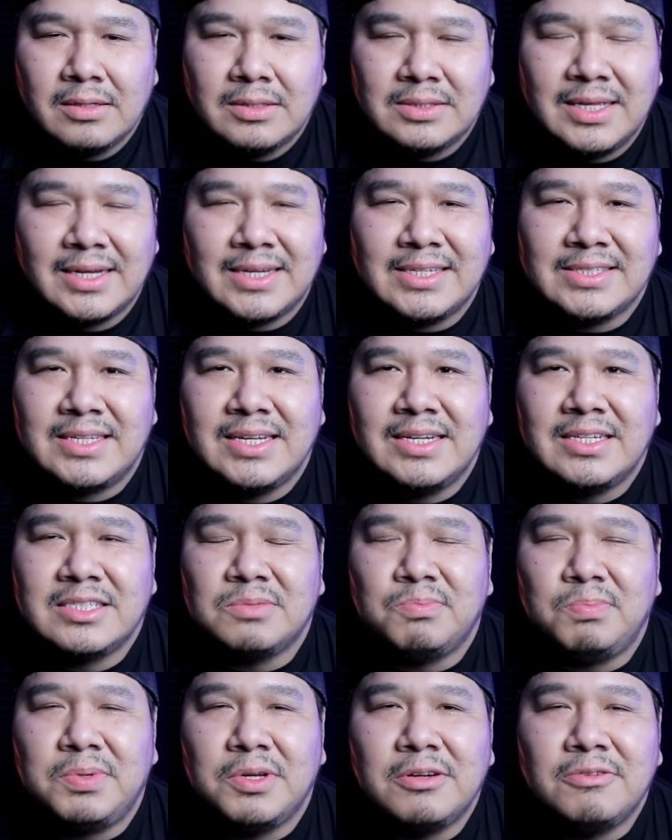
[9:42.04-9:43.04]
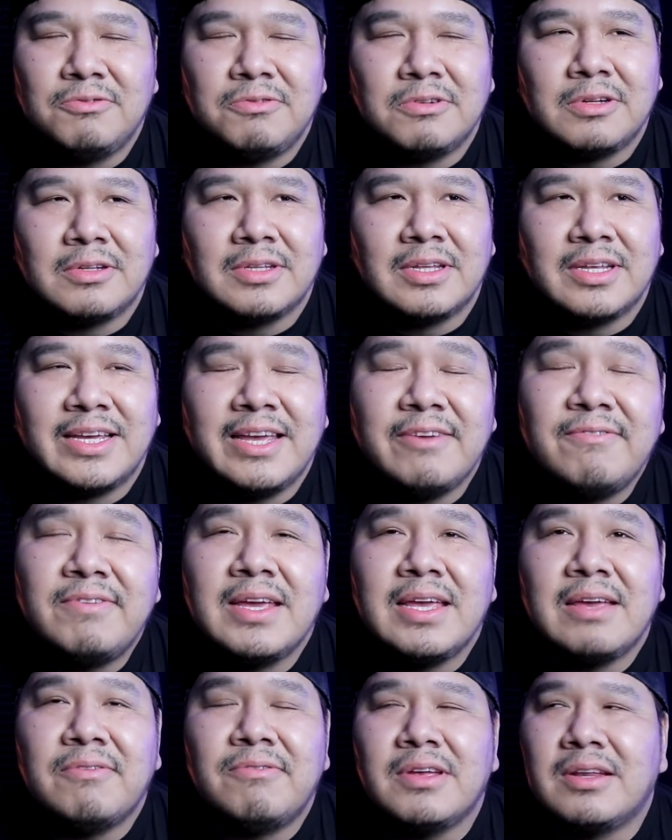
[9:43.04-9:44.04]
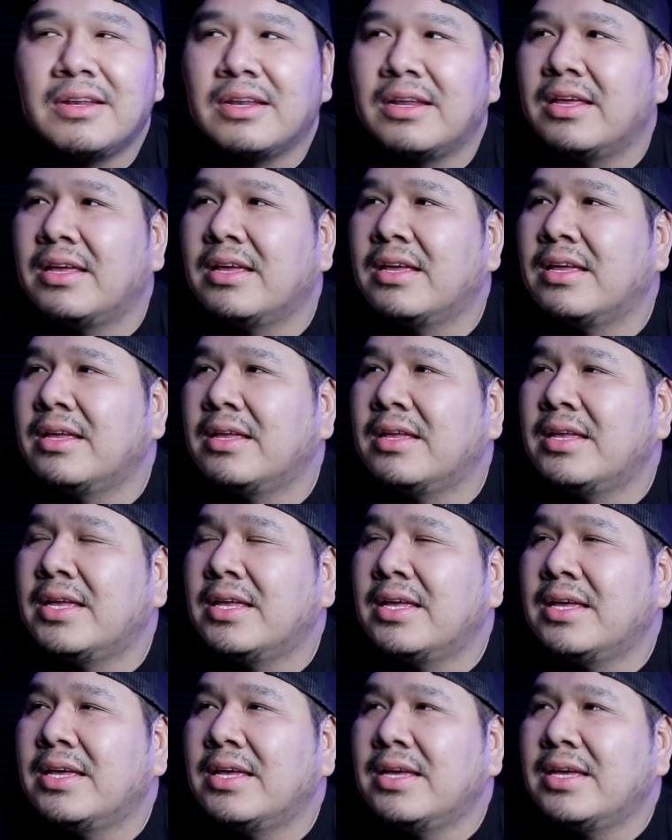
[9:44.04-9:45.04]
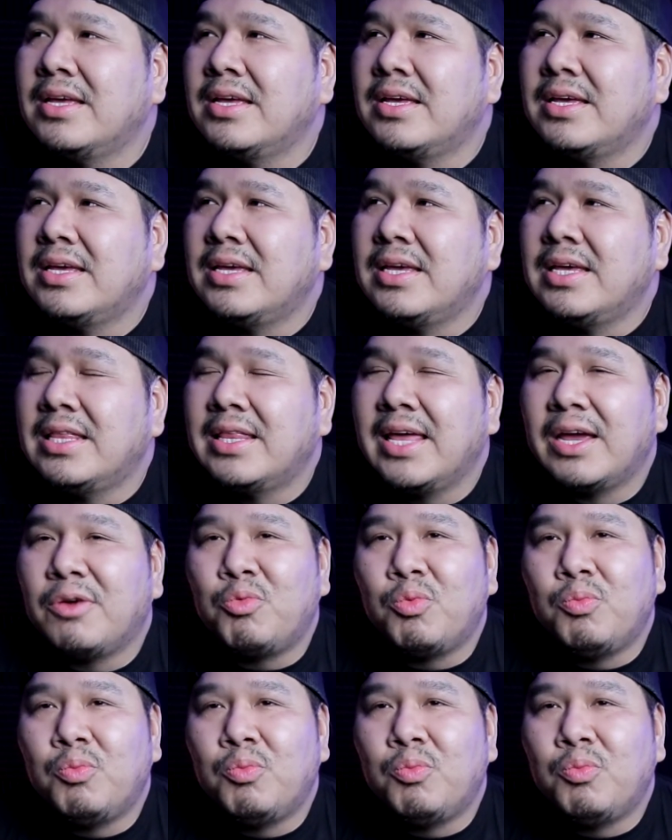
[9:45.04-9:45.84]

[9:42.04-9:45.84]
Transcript: Like I said, it's beautiful. Like, even he like